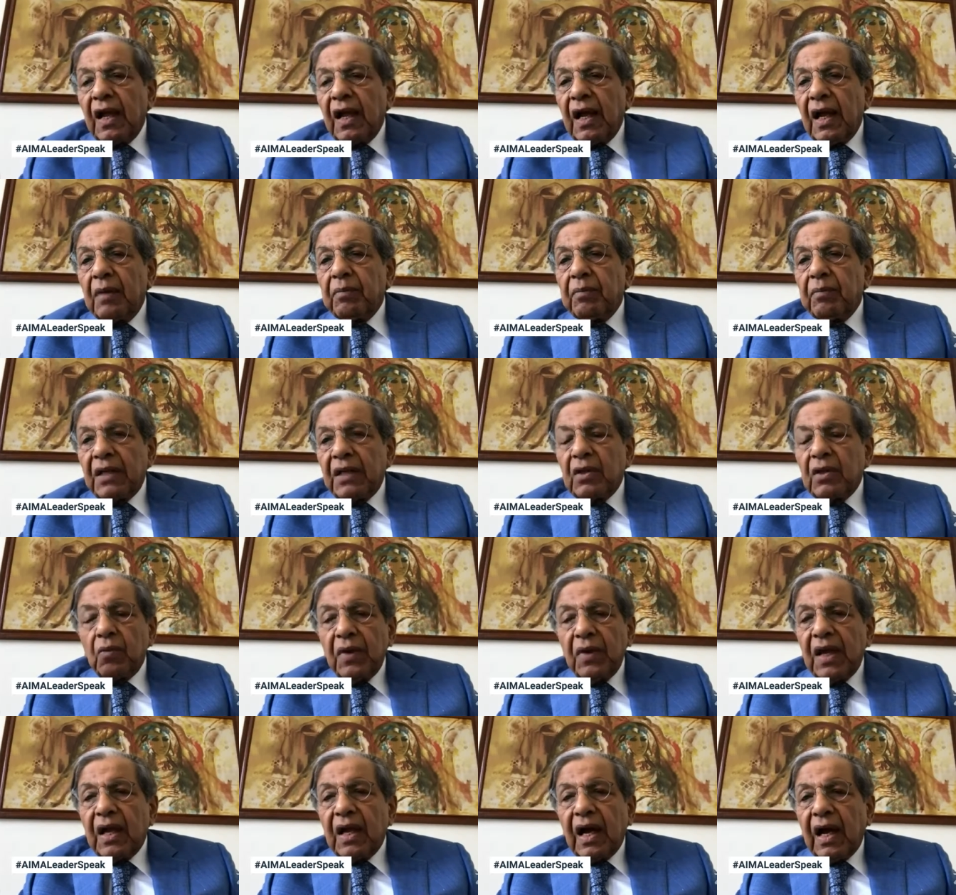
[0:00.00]
And by the
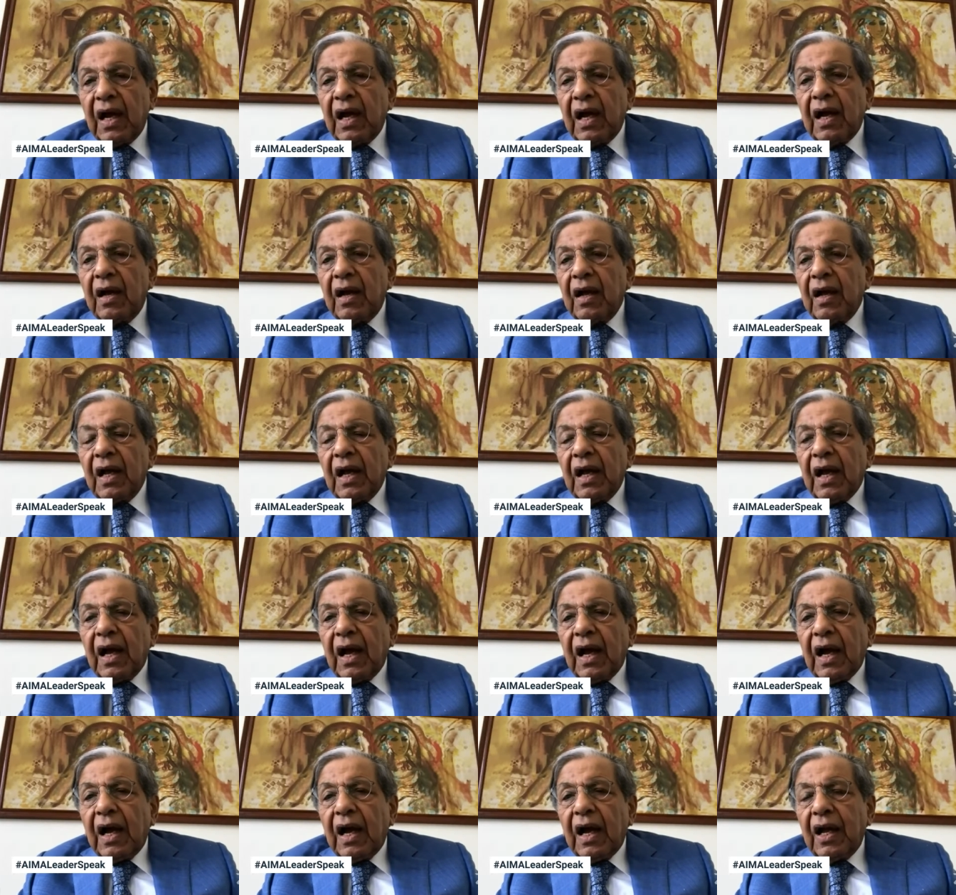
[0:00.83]
way, I
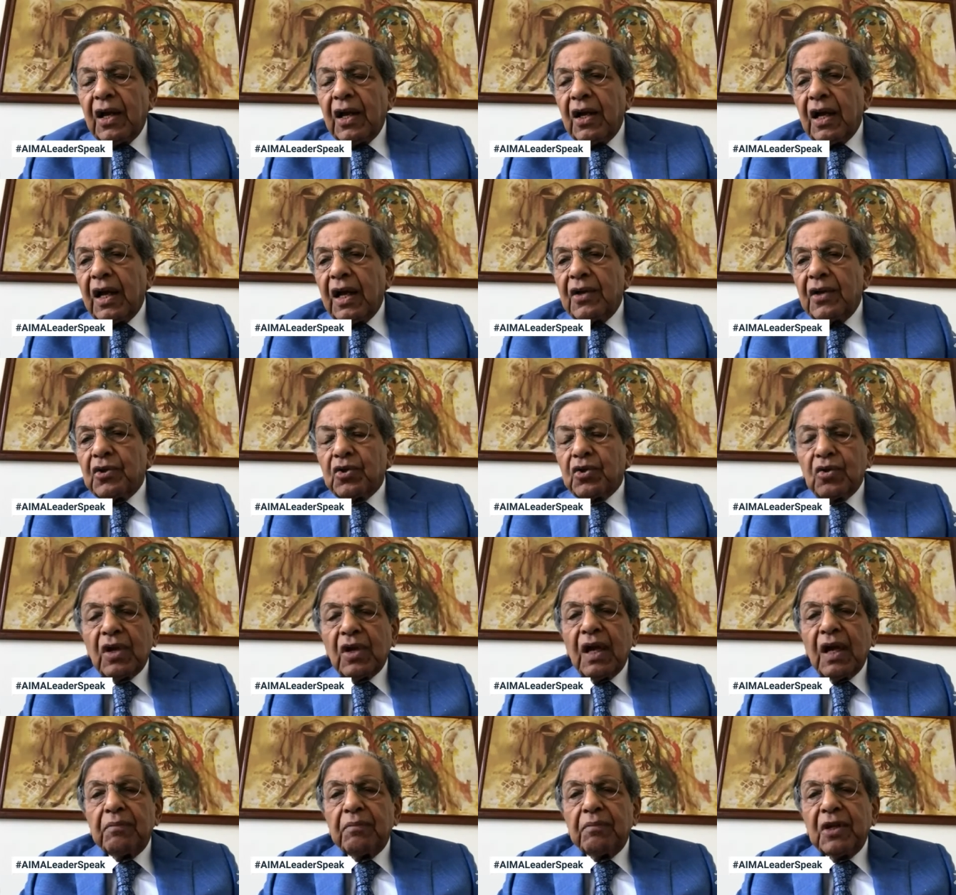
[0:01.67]
should
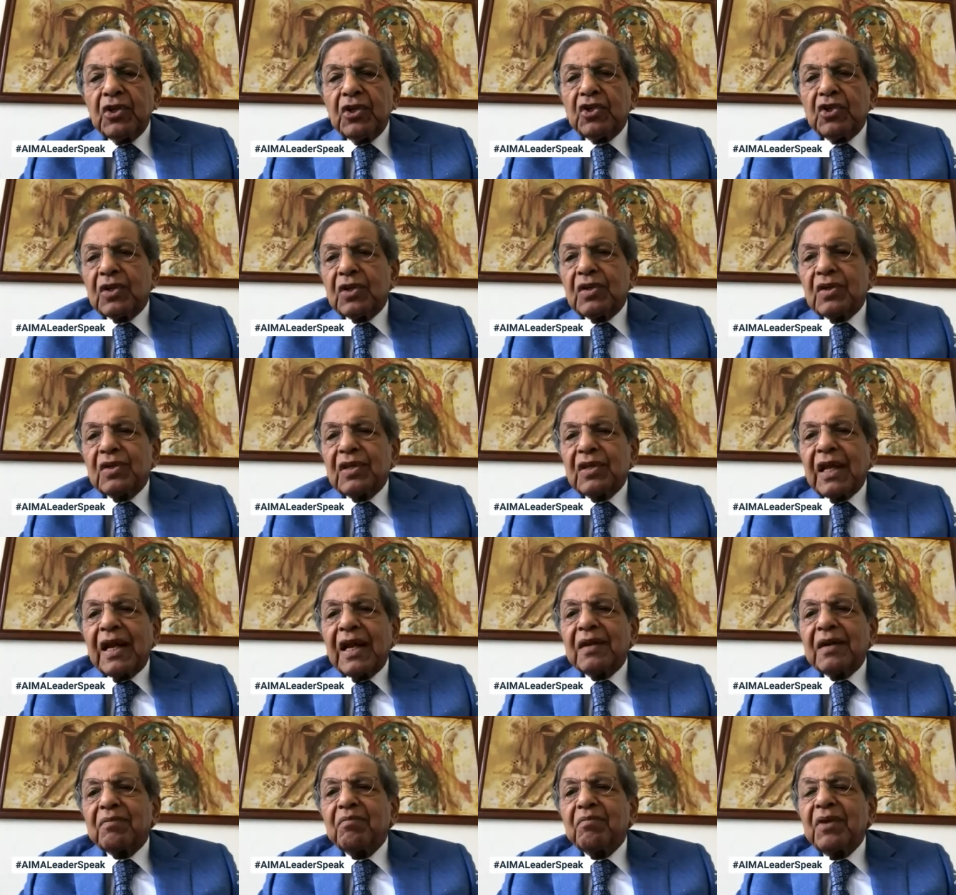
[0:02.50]
have mentioned
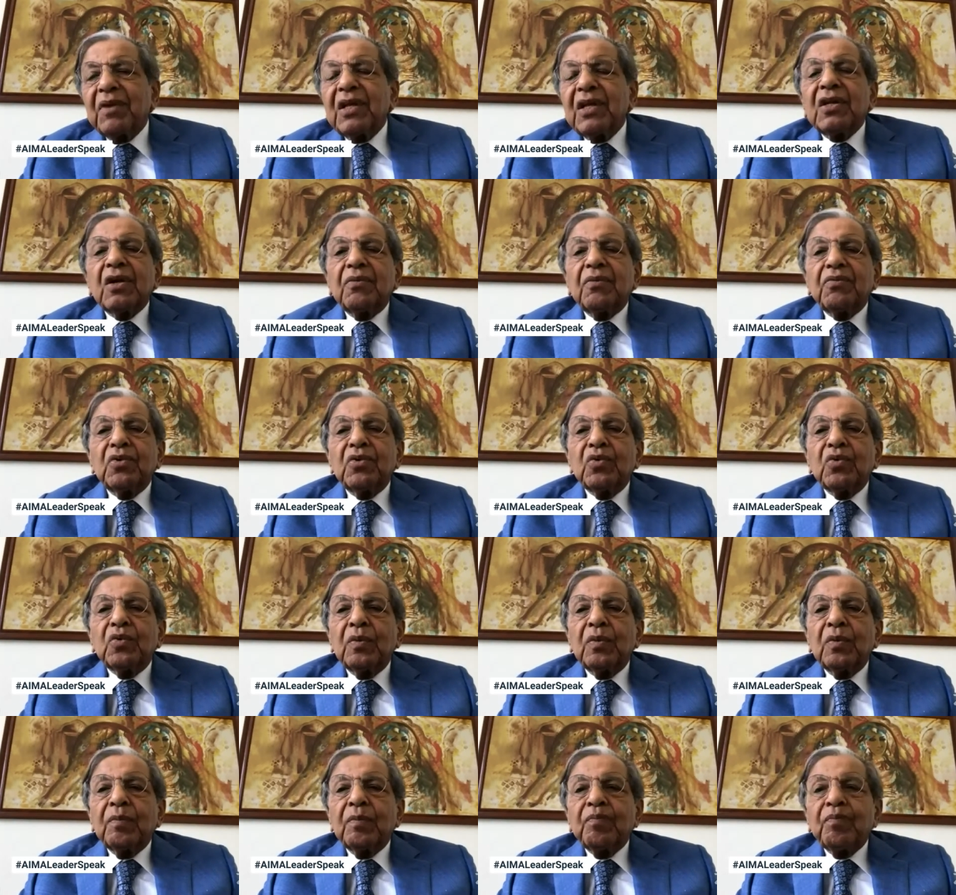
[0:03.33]
that many of
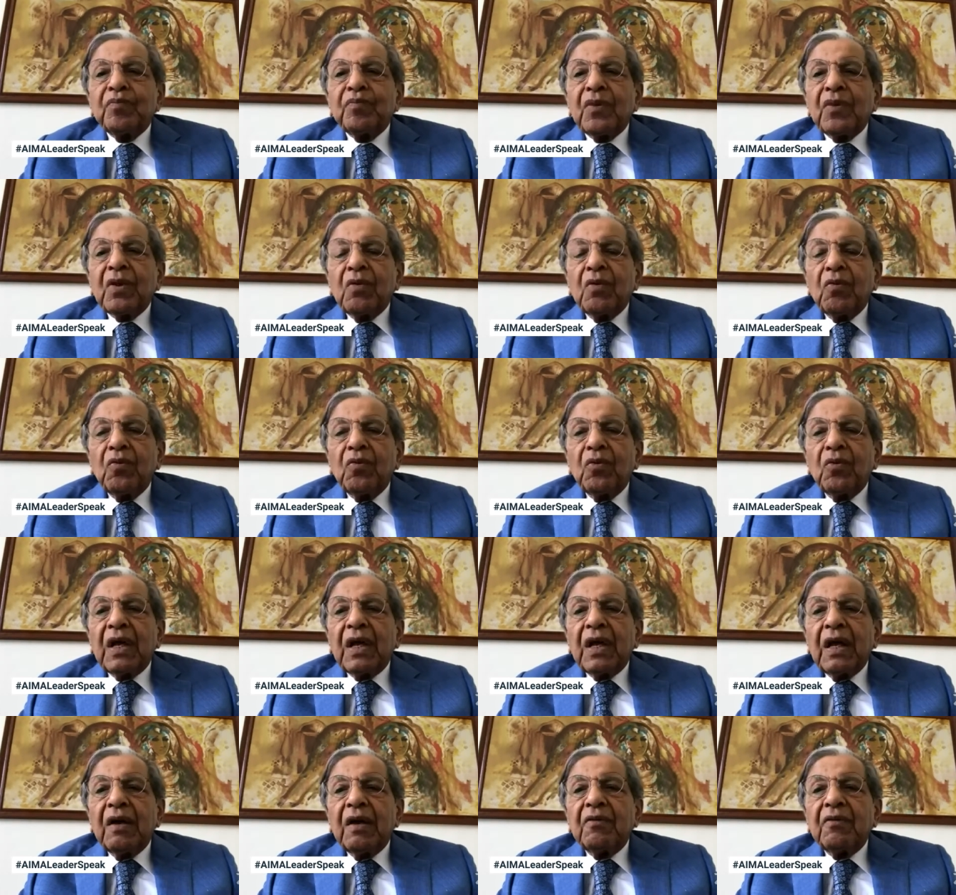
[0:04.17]
you
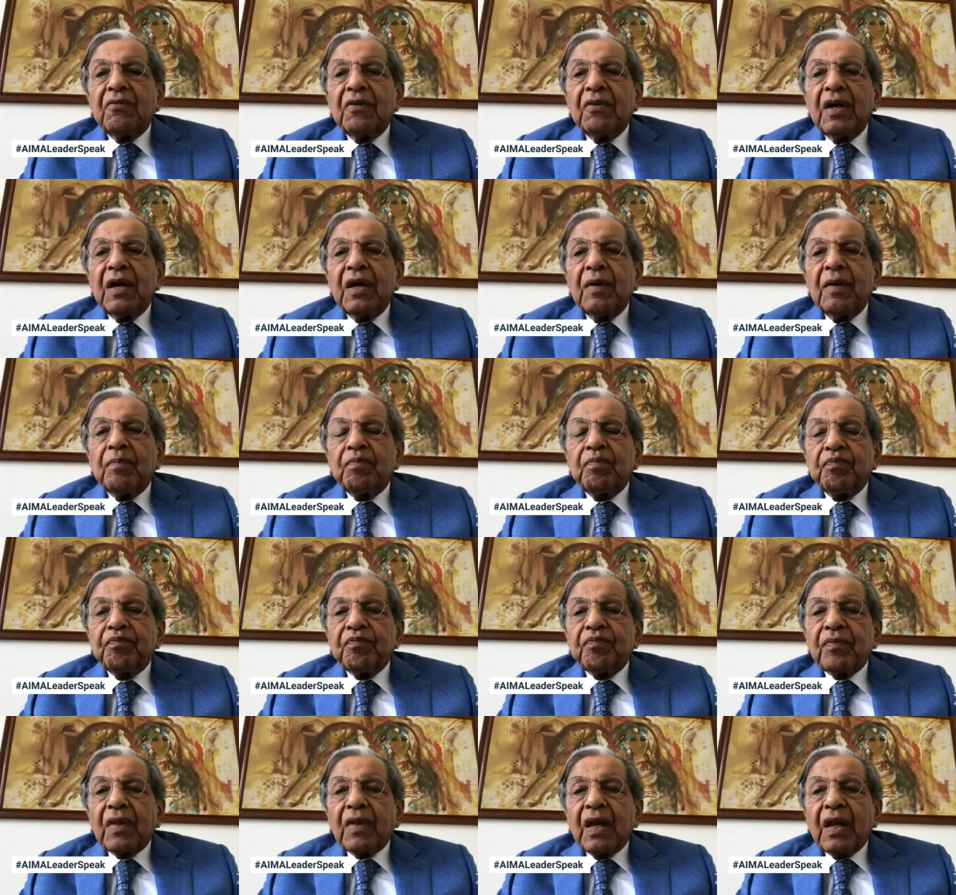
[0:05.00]
would have,
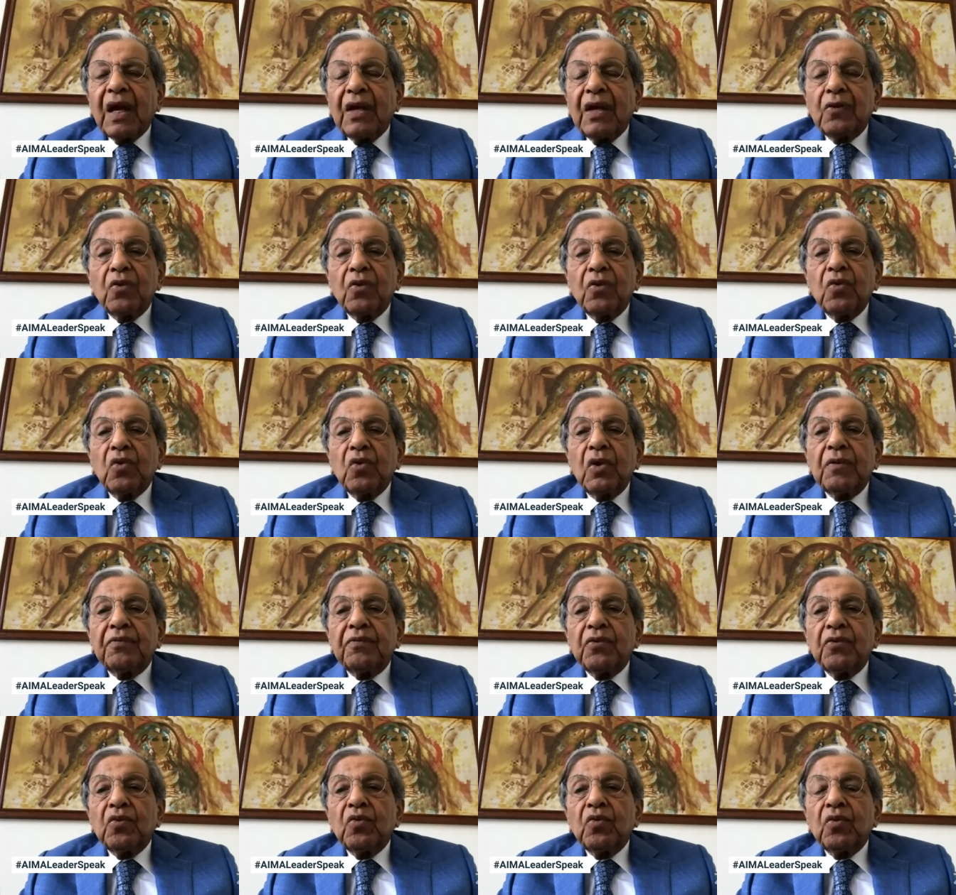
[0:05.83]
I don't know
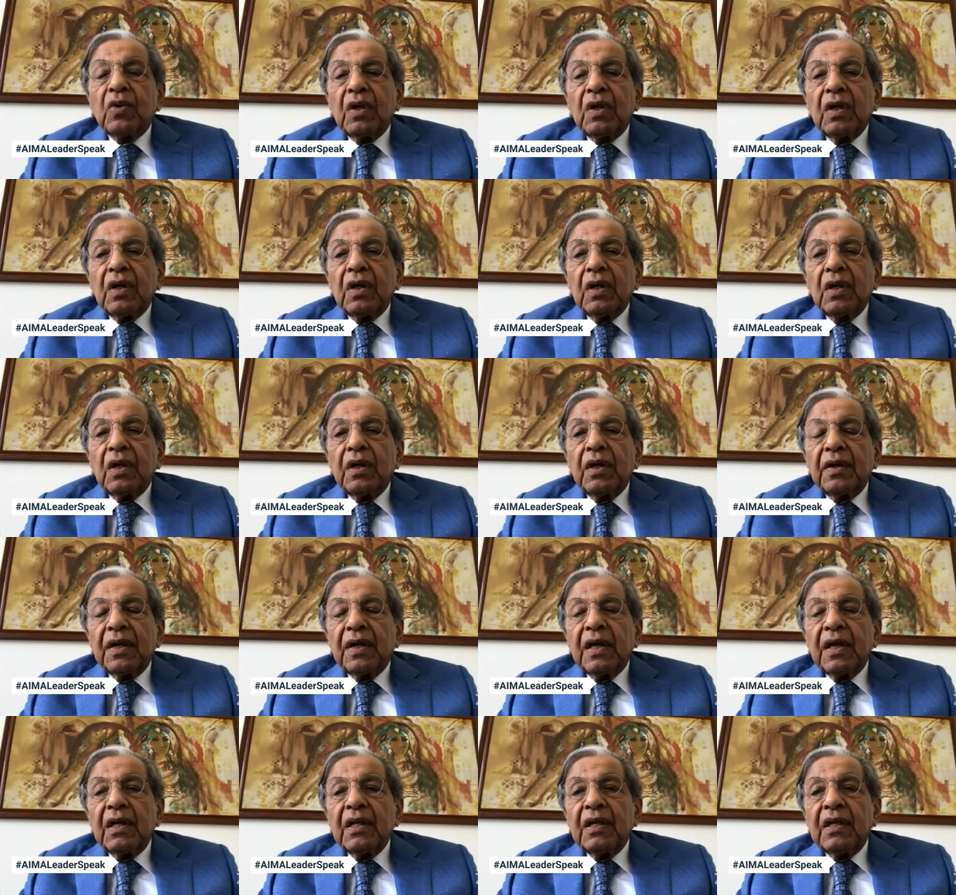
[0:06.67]
if you
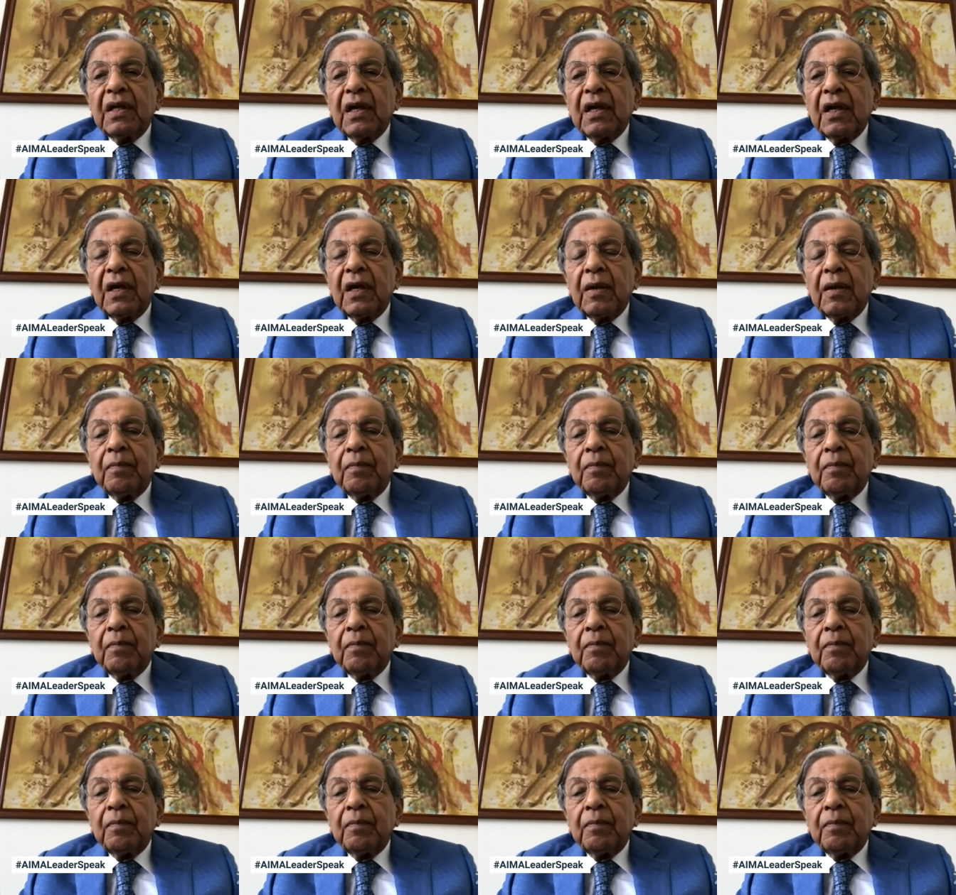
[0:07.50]
really